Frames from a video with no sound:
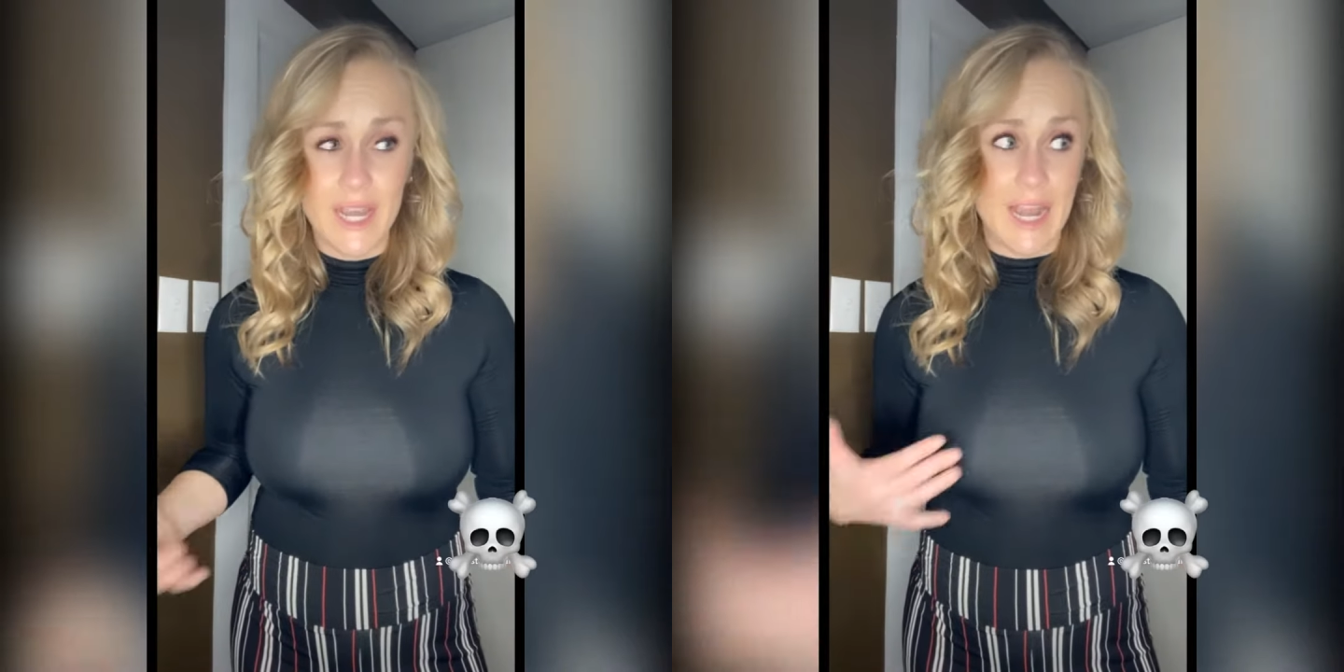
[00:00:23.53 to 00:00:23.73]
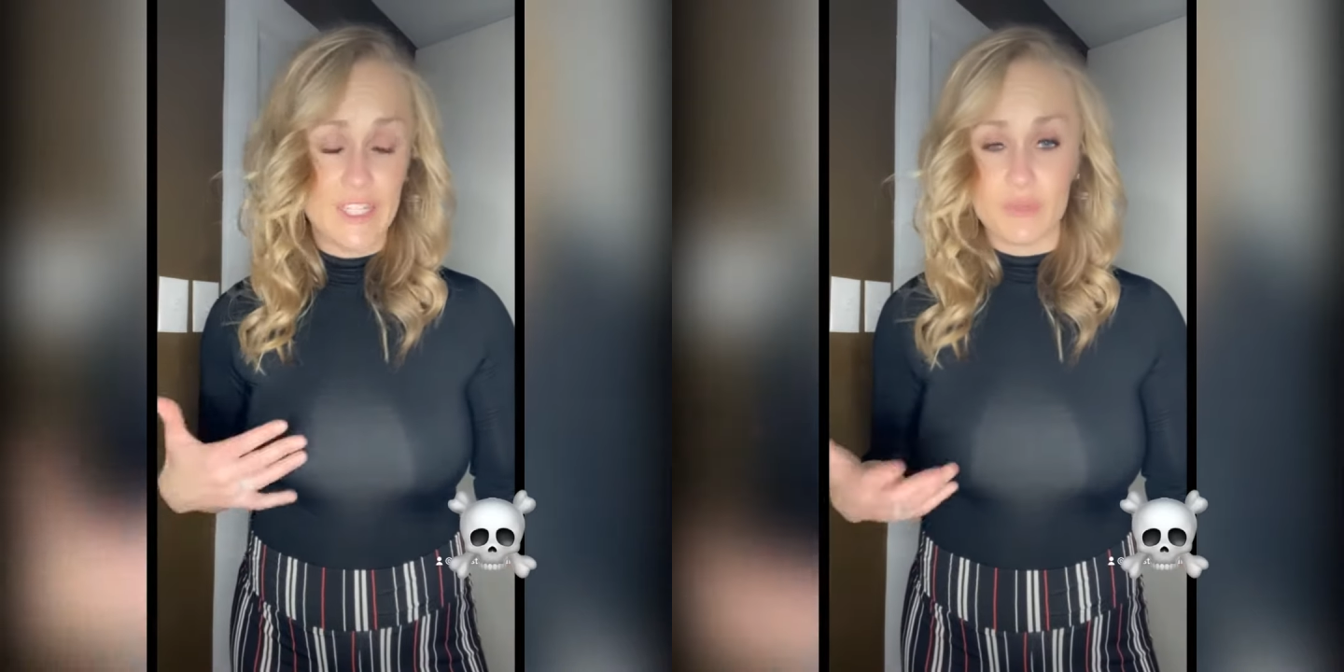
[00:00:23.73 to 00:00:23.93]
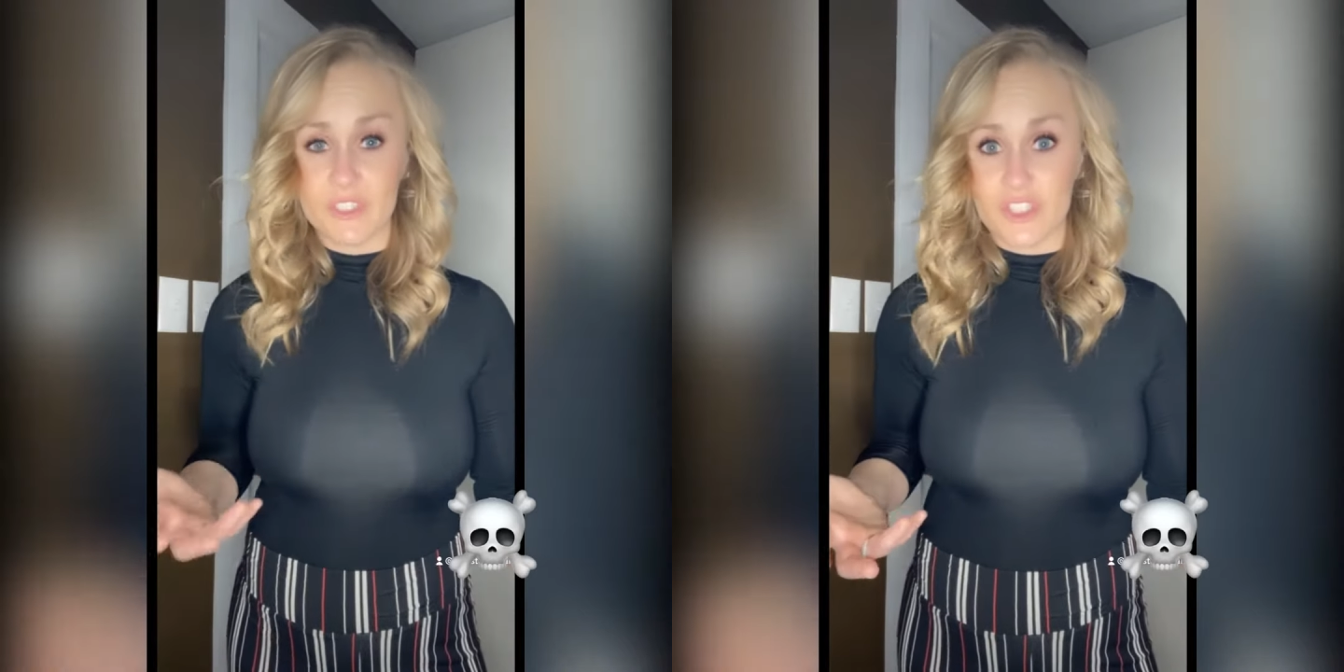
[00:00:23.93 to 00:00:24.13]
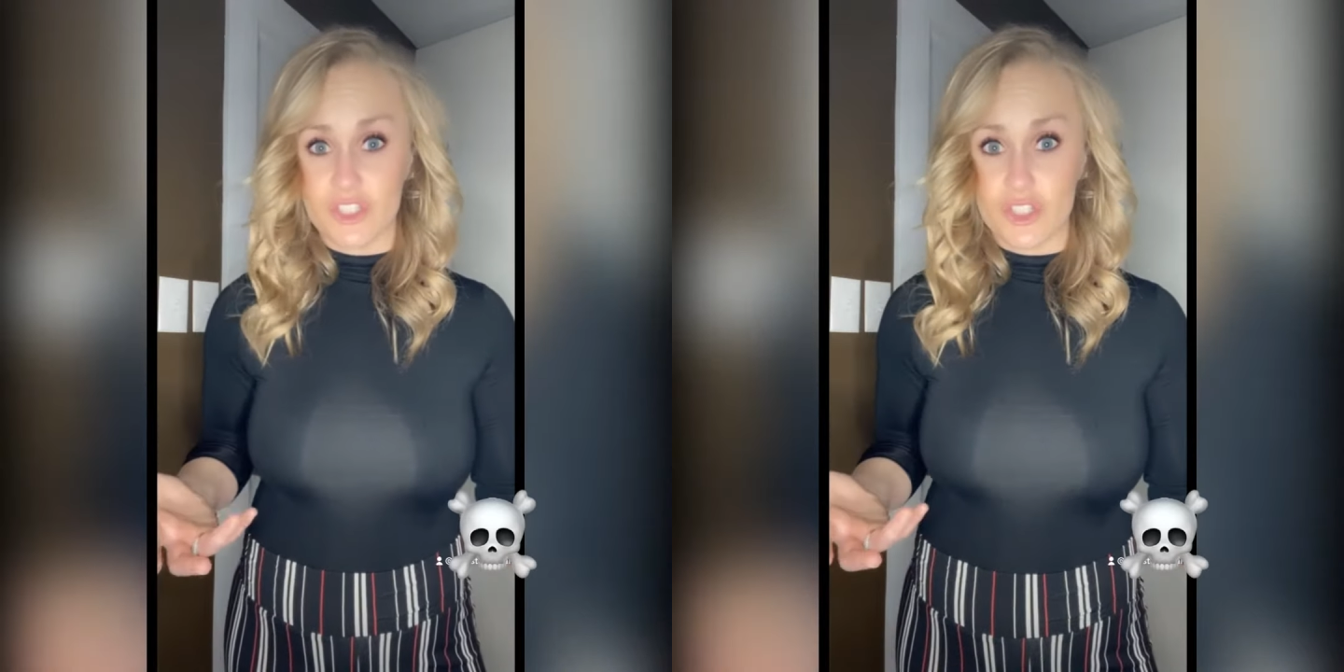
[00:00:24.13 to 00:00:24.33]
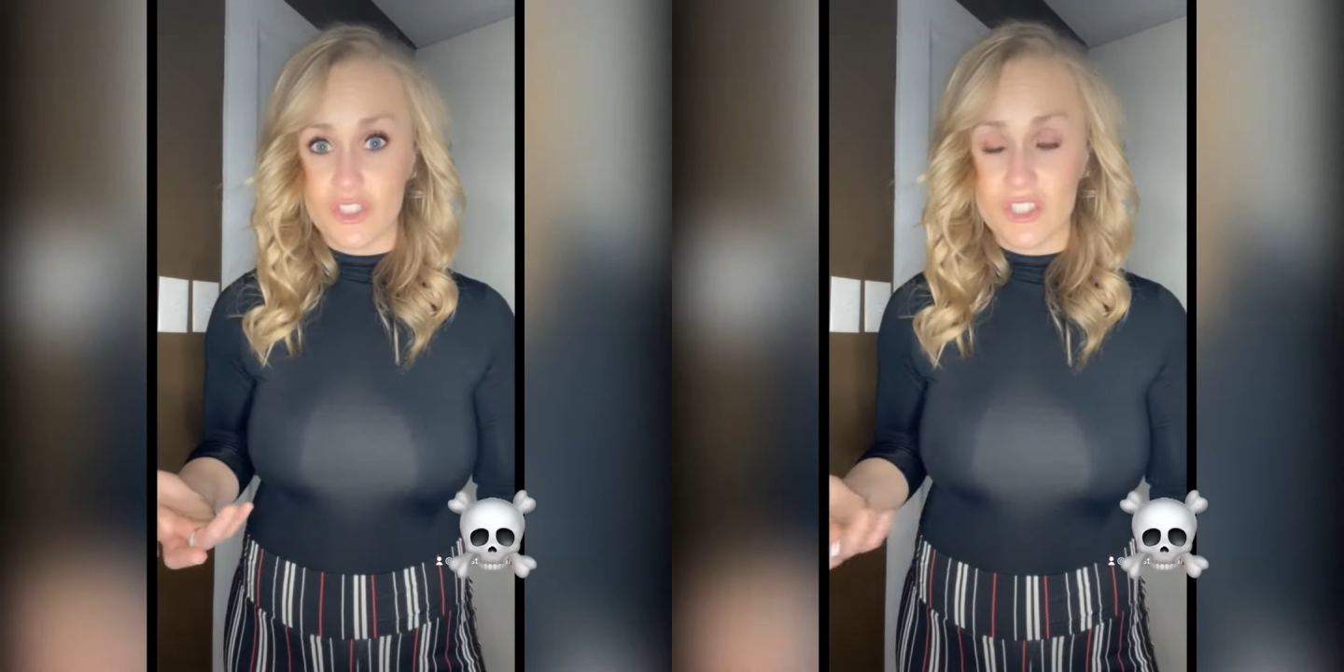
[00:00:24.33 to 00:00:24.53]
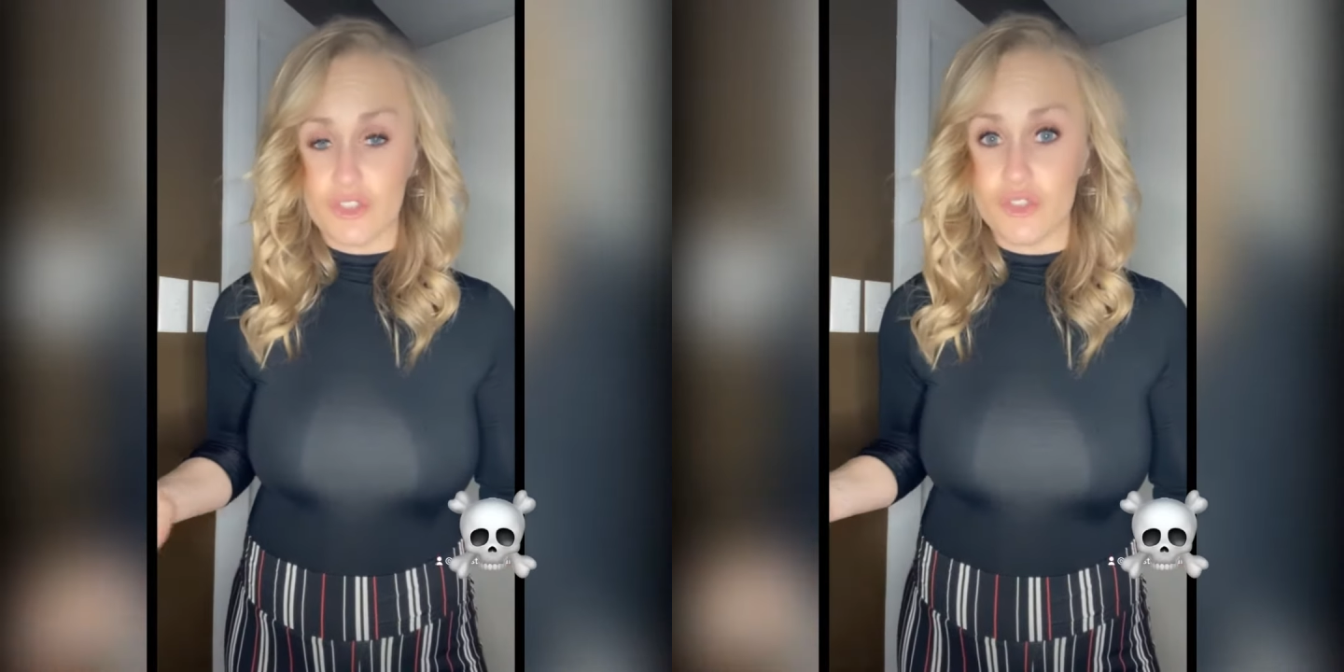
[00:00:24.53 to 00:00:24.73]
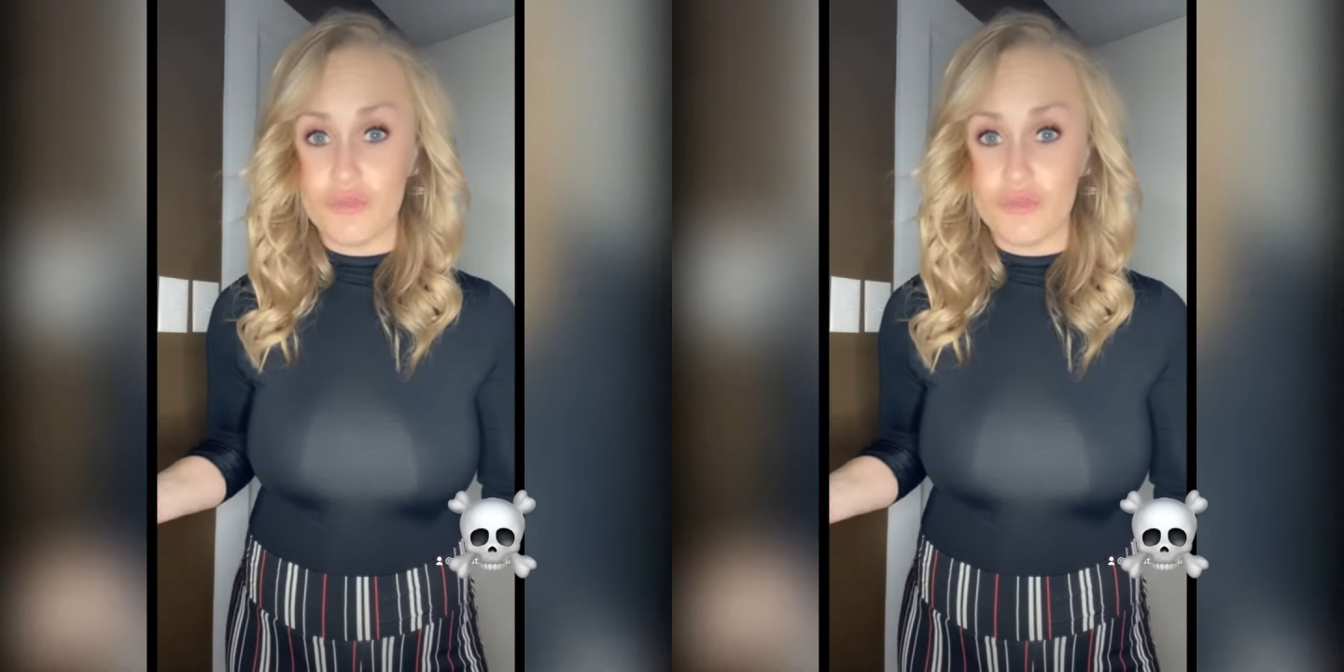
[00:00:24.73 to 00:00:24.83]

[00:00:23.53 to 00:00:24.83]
I just wasn't sure since you